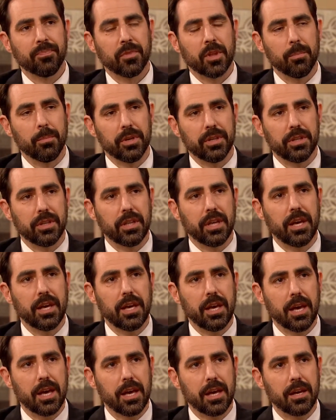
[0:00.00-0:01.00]
but they
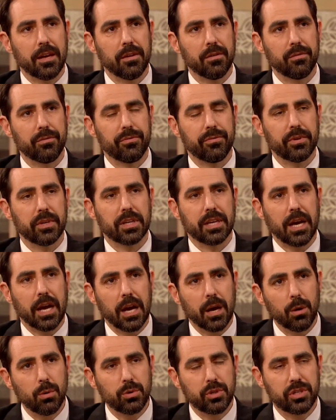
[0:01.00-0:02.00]
have
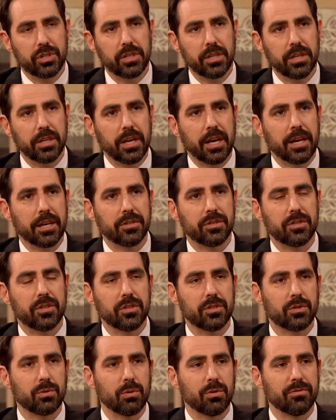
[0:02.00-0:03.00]
couched it as
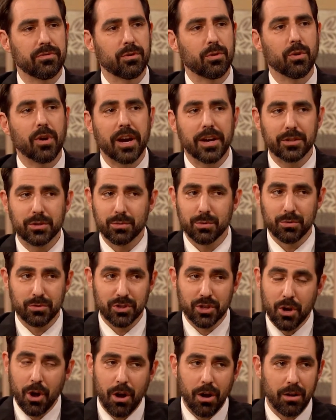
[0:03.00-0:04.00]
this sort of grassroots
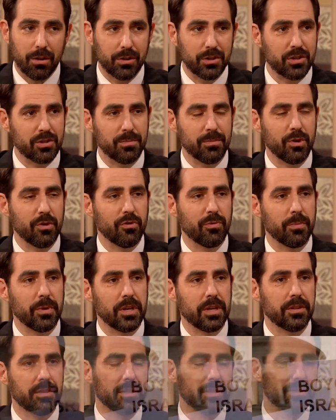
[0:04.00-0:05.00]
college
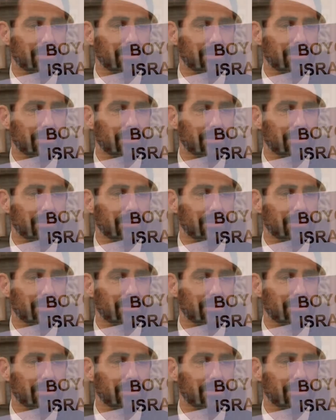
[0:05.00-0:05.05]
movement that's